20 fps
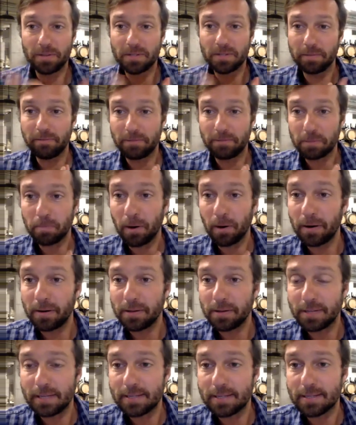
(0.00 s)
its parts.
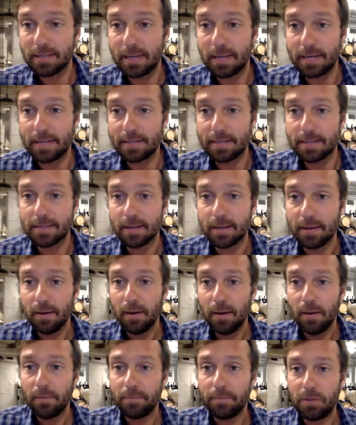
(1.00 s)
It's
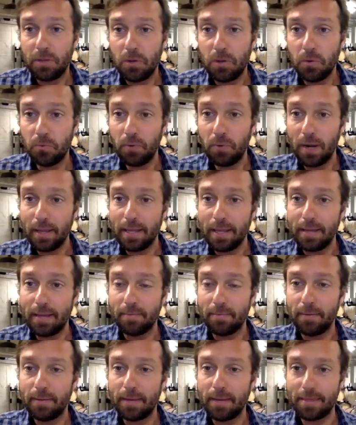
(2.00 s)
you really
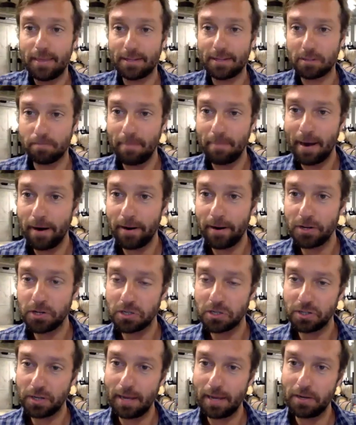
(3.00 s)
get this marriage,
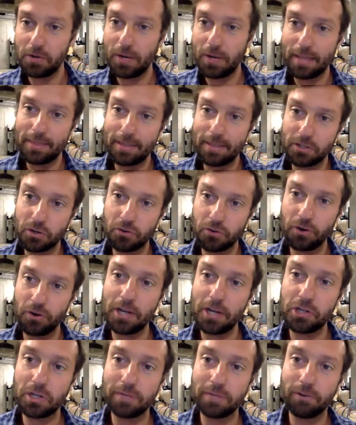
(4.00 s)
and you get this
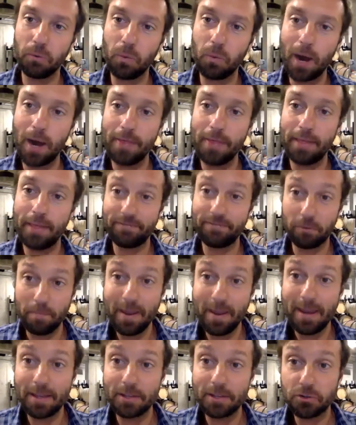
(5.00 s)
creation of a wine that for me
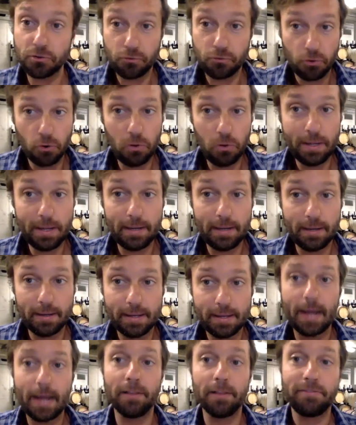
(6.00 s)
is truly
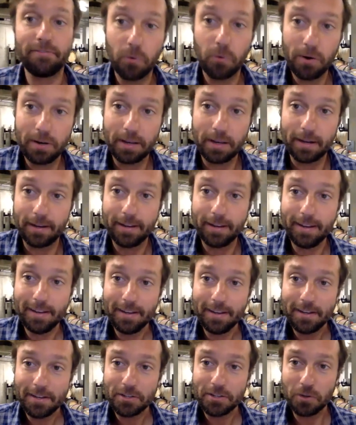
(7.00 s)
Californian.
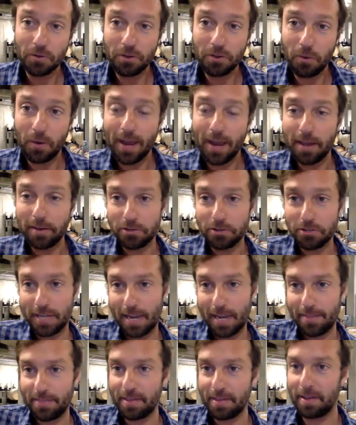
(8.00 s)
So though I
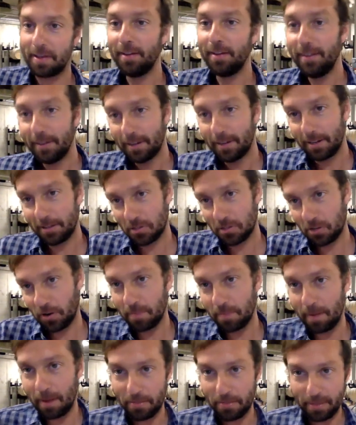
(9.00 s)
understand the concern
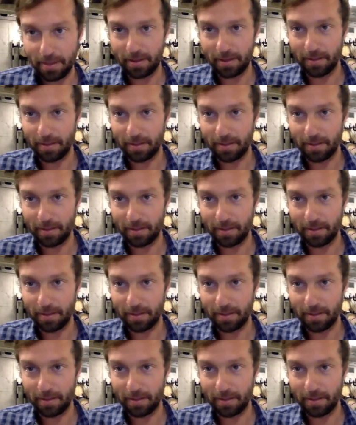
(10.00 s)
about the